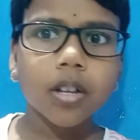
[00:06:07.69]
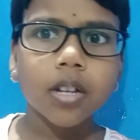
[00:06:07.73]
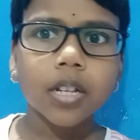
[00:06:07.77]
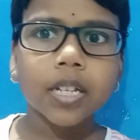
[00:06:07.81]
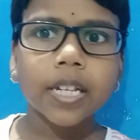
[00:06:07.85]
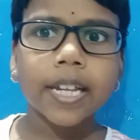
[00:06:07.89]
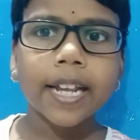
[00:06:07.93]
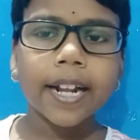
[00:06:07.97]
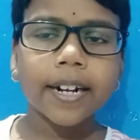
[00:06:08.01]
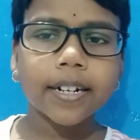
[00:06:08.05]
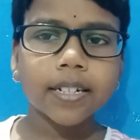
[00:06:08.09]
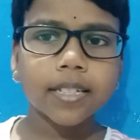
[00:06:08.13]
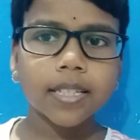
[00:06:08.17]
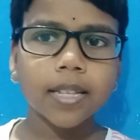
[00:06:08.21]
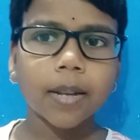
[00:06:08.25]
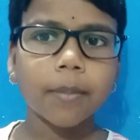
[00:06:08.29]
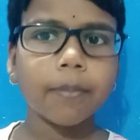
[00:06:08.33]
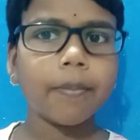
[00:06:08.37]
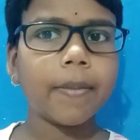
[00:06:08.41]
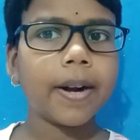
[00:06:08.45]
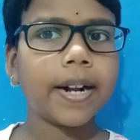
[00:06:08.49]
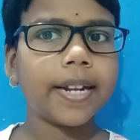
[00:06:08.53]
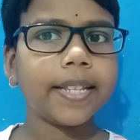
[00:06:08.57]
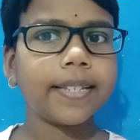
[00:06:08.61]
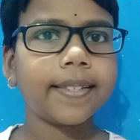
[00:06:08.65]
get some
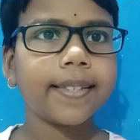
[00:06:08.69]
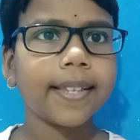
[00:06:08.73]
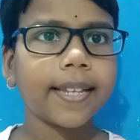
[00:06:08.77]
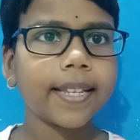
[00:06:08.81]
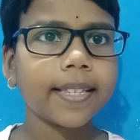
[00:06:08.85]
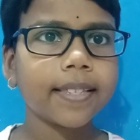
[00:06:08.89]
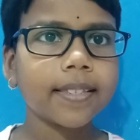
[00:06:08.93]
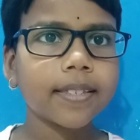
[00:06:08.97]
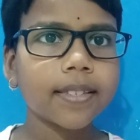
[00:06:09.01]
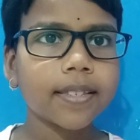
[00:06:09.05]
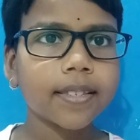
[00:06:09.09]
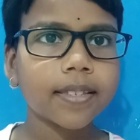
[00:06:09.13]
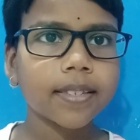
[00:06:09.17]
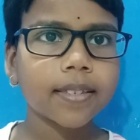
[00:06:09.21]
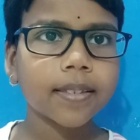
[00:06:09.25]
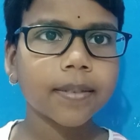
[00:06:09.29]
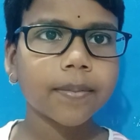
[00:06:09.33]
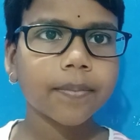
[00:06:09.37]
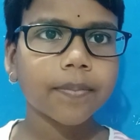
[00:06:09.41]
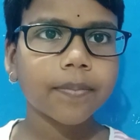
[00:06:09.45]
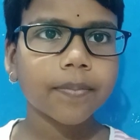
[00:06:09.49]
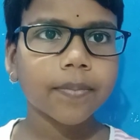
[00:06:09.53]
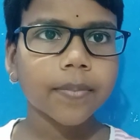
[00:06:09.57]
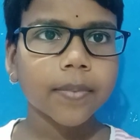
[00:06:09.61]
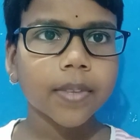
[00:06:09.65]
medicines
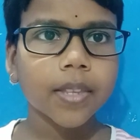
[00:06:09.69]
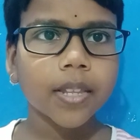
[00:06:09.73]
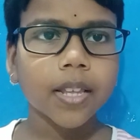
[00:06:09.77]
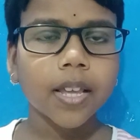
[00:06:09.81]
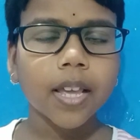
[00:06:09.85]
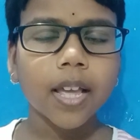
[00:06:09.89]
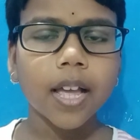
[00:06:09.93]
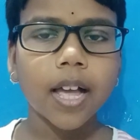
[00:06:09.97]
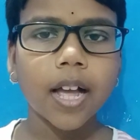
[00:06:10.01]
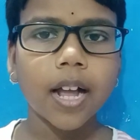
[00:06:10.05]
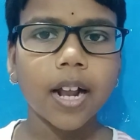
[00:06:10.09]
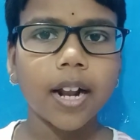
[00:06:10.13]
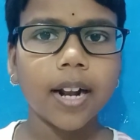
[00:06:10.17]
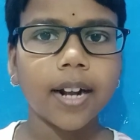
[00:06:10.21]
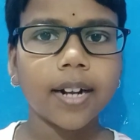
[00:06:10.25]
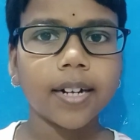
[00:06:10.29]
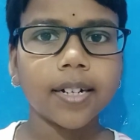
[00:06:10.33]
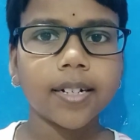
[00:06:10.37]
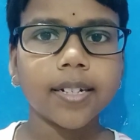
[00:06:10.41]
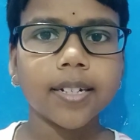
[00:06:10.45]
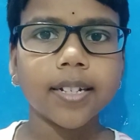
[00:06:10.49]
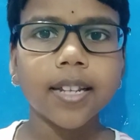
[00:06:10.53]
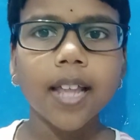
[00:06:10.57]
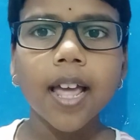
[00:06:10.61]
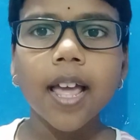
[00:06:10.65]

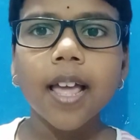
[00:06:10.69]
and